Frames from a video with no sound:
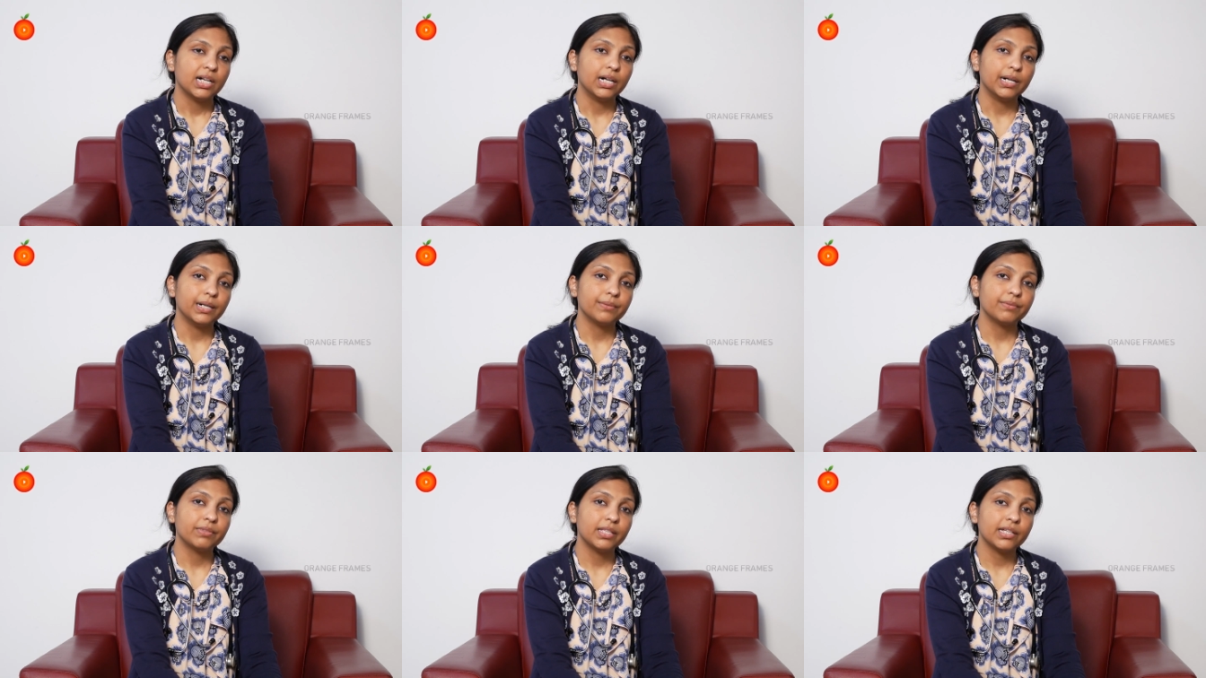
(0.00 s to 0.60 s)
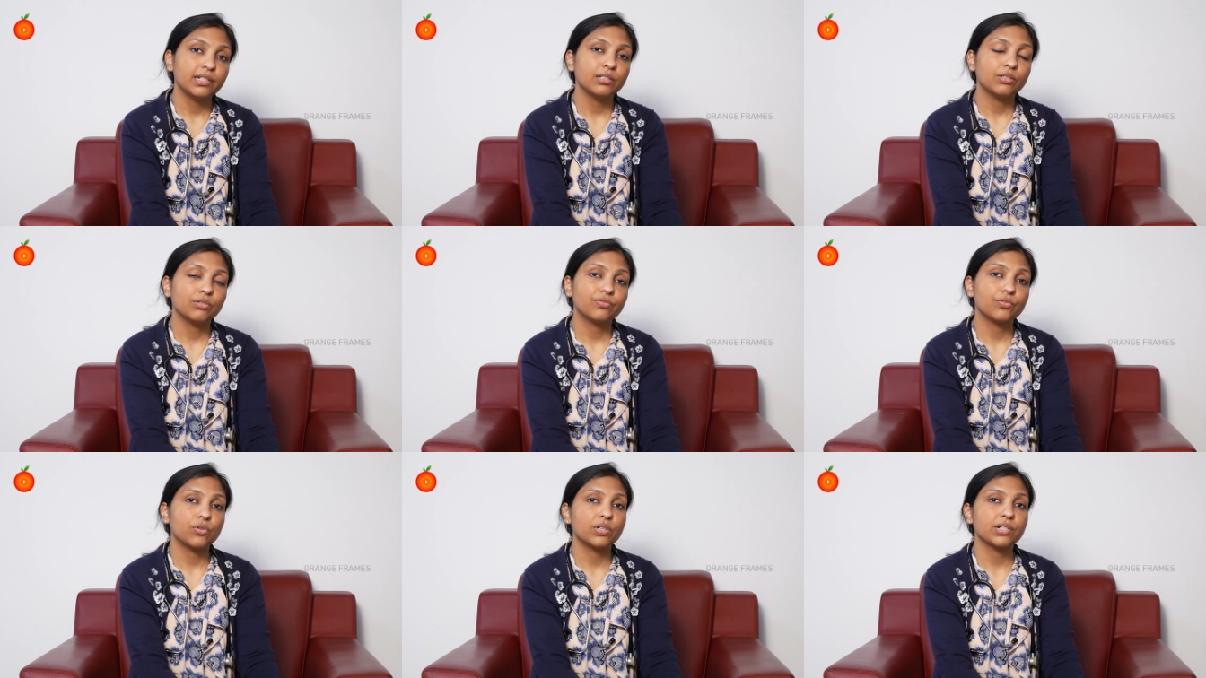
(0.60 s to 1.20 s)
Then
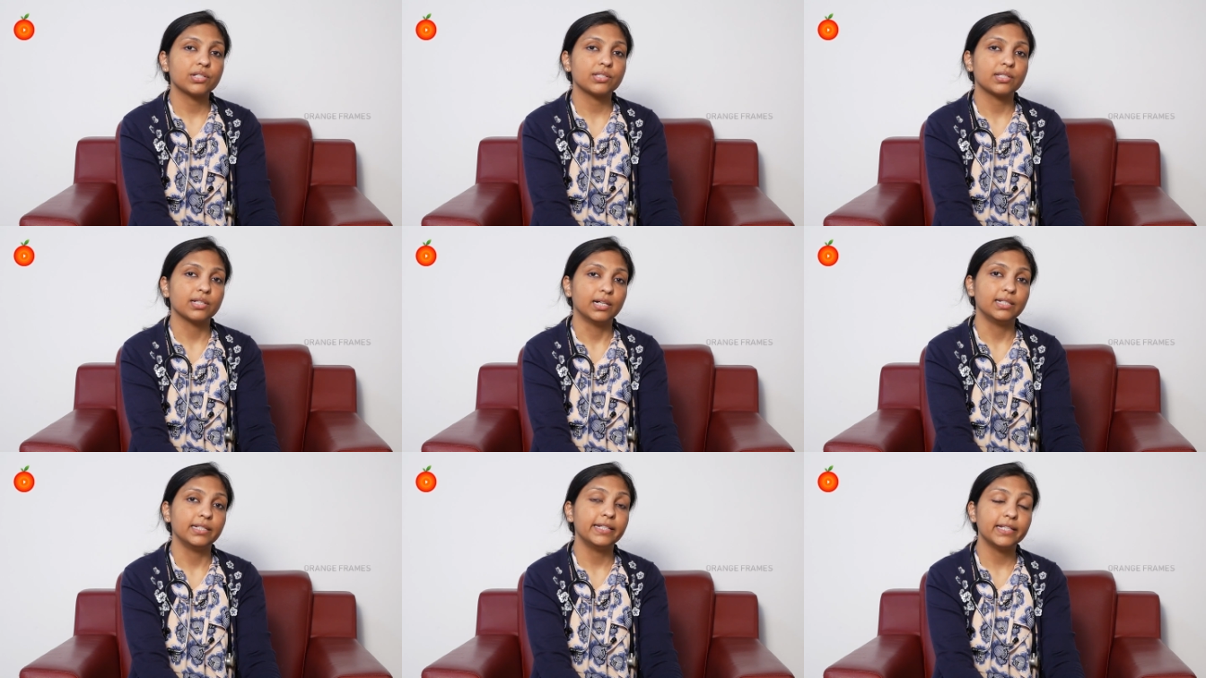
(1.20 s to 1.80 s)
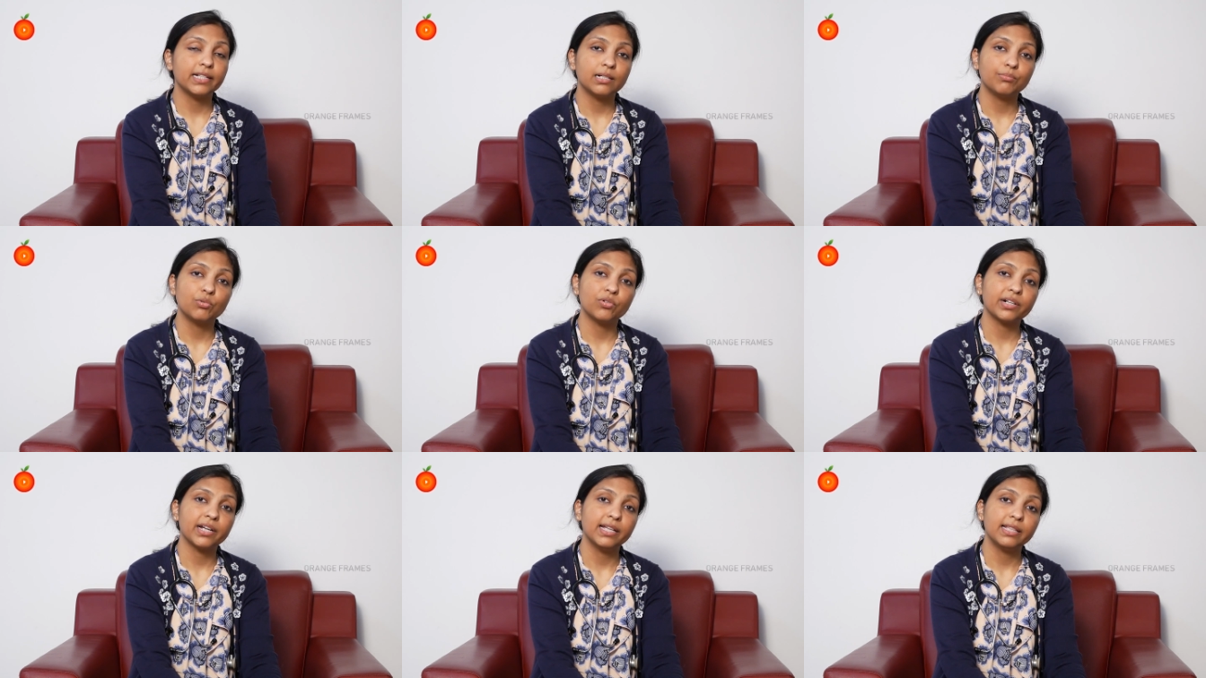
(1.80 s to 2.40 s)
of course, leading a
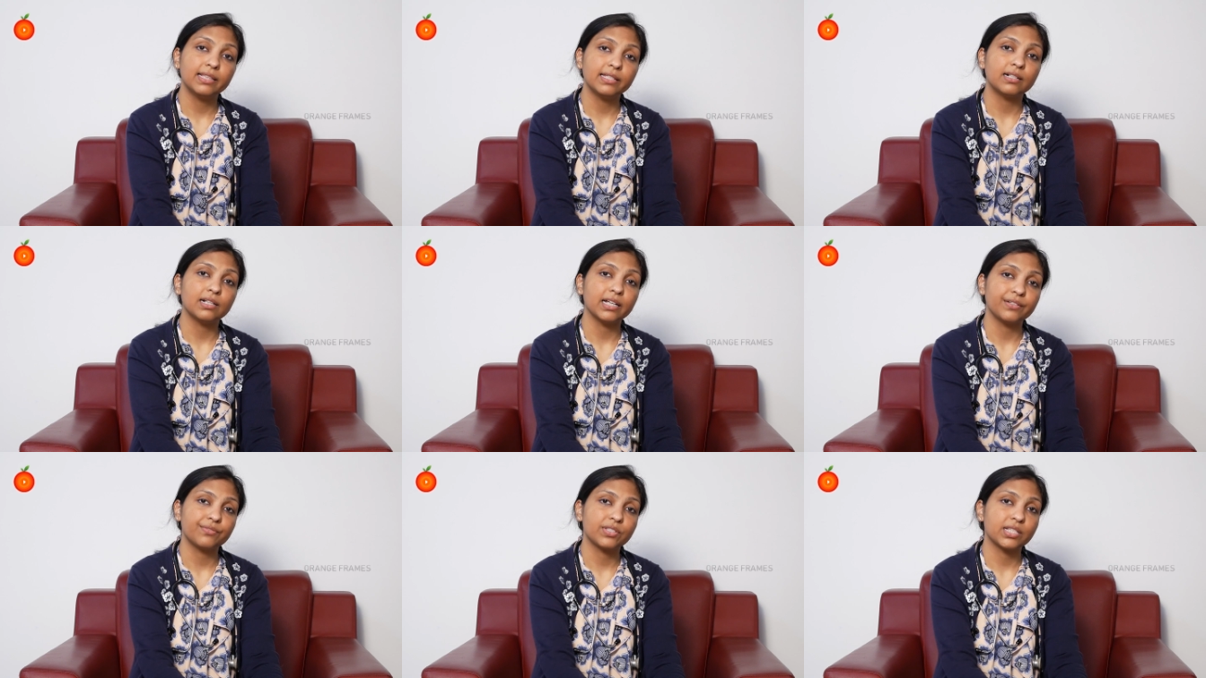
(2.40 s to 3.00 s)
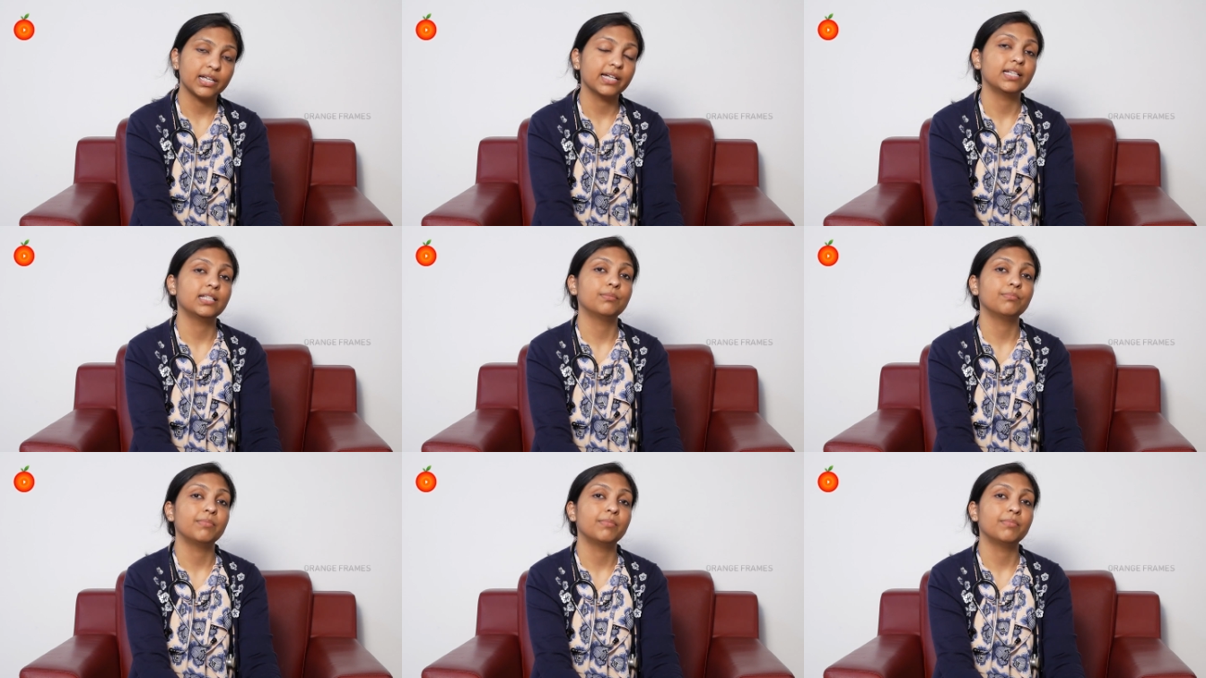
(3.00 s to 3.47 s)
more healthier lifestyle,